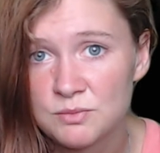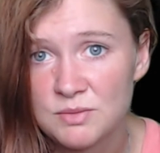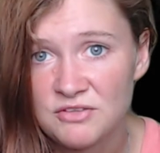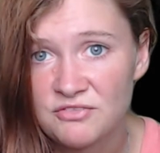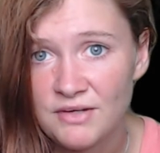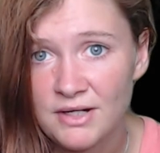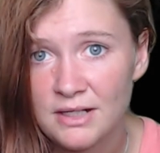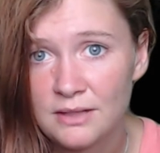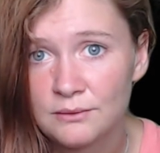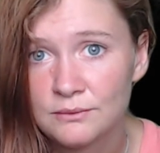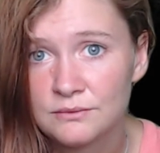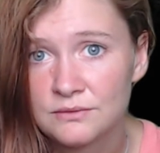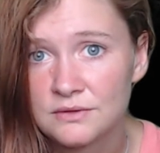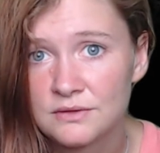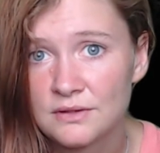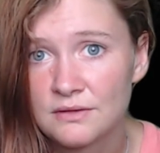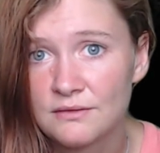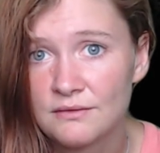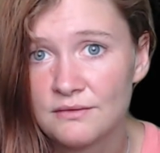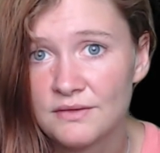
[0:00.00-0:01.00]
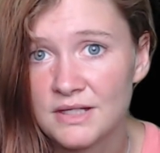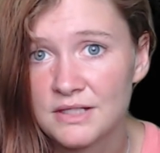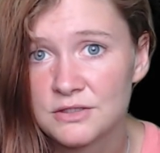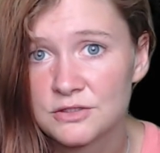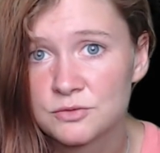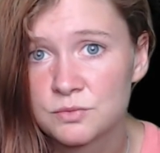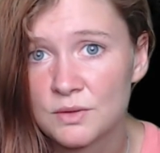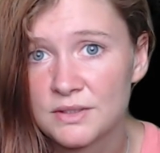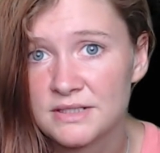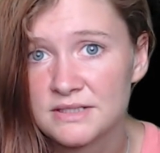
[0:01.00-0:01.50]
be found, they
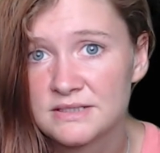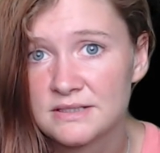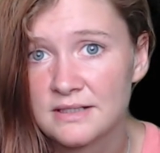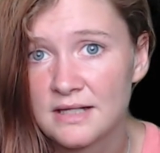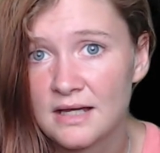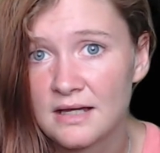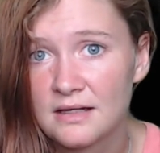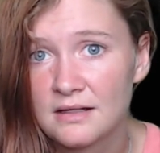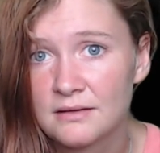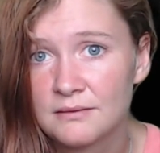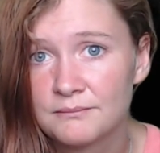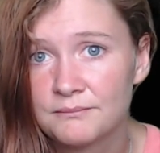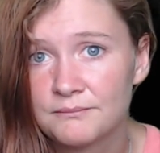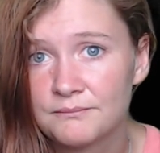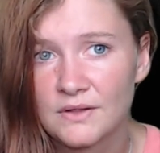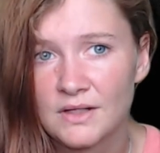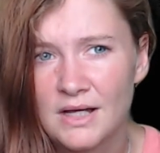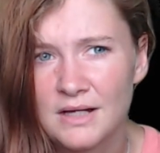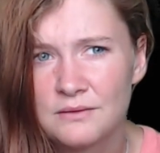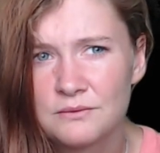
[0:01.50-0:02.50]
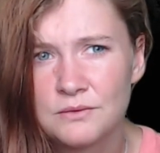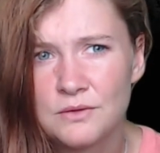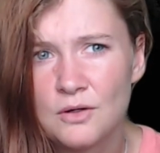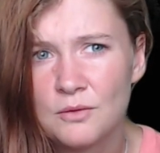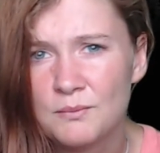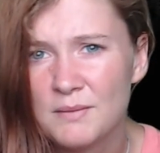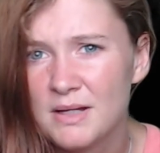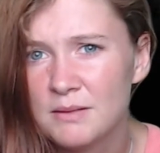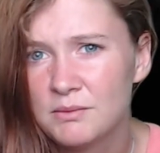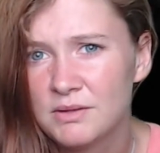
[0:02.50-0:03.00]
just wanted to get, I don't know,
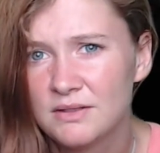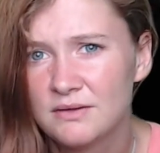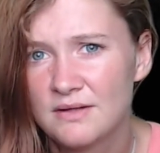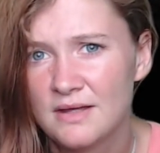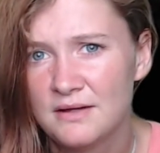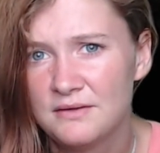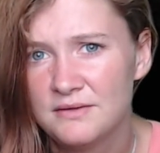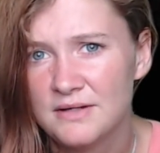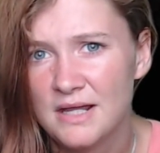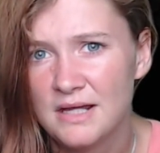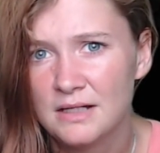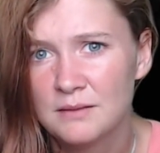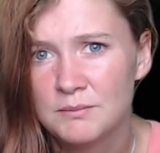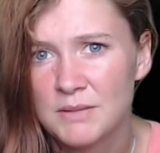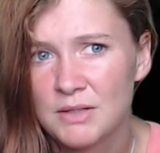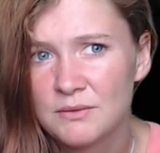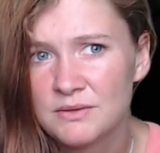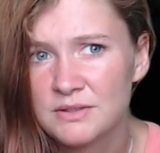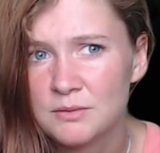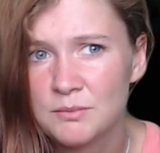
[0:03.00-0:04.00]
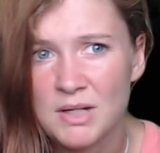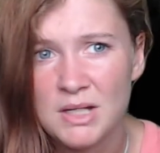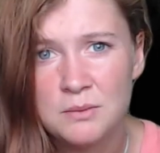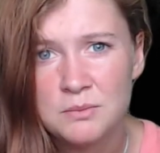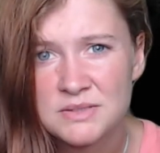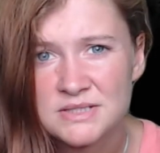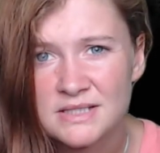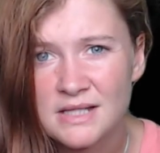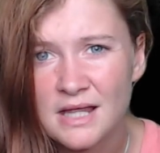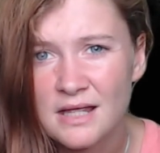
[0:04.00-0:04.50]
maybe their name out in the
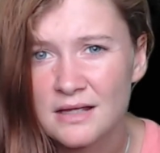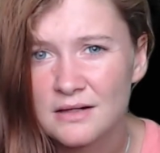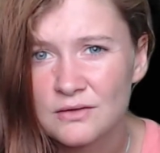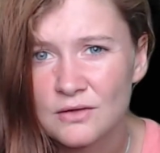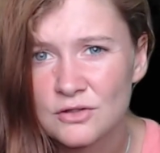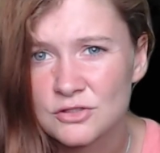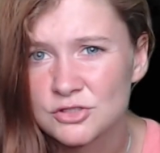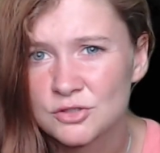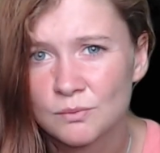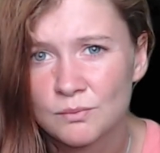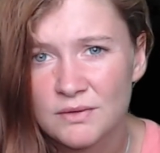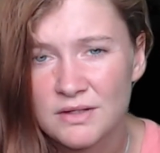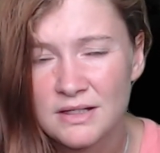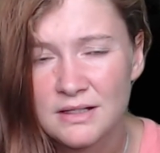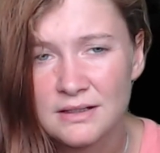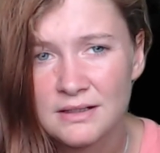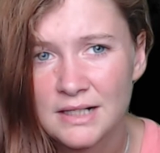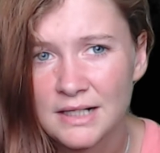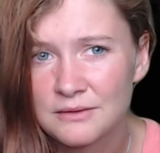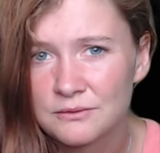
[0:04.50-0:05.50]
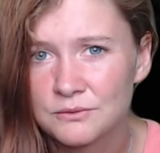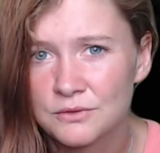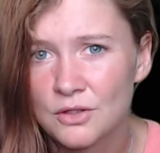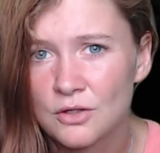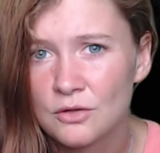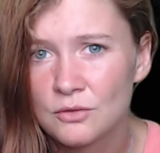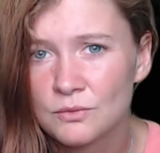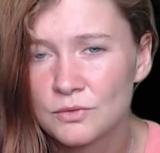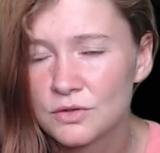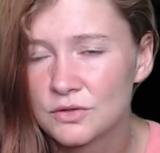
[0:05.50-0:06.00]
papers again or something. I don't
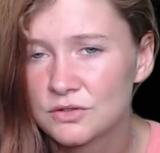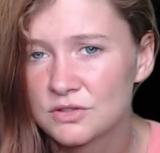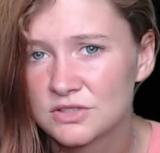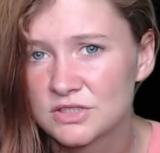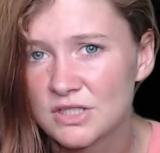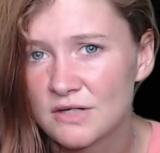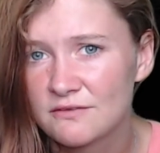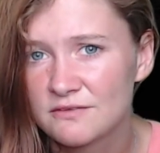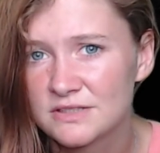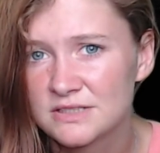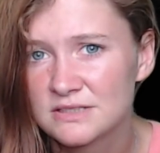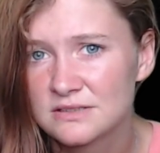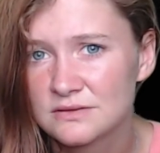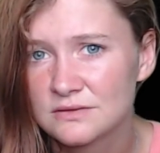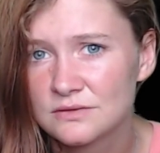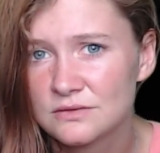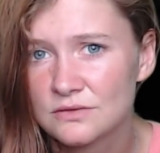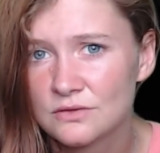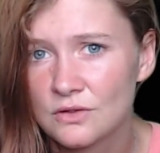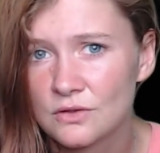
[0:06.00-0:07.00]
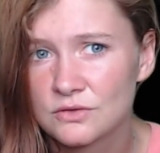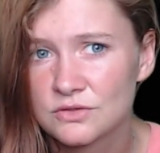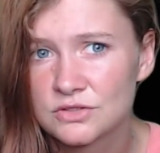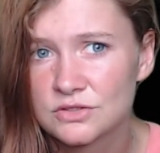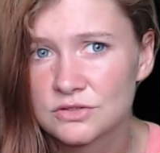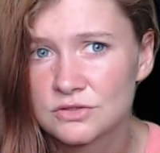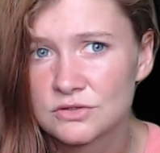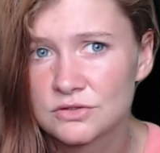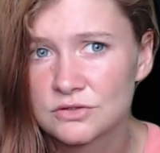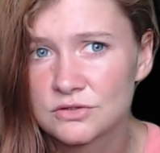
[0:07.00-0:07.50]
know, the notoriety,
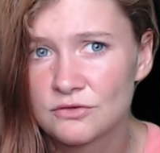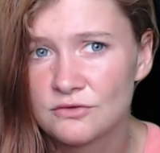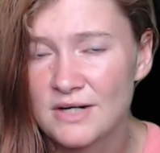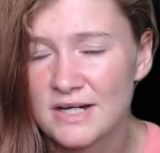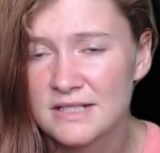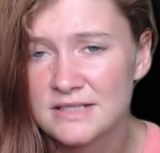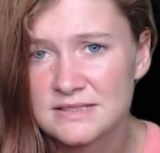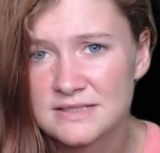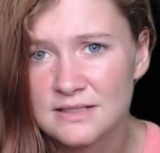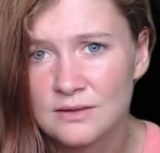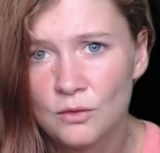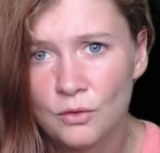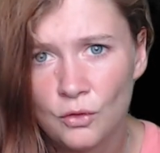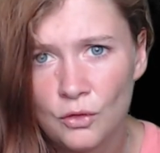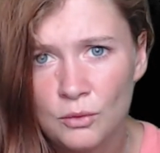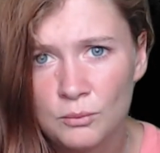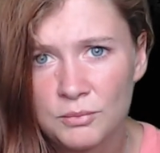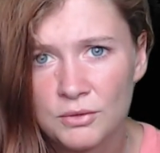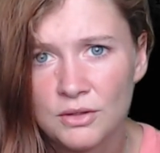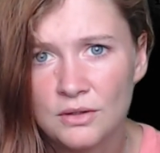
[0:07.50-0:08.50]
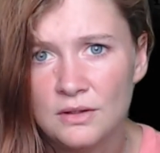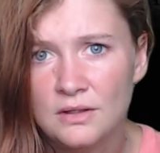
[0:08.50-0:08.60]
notoriety up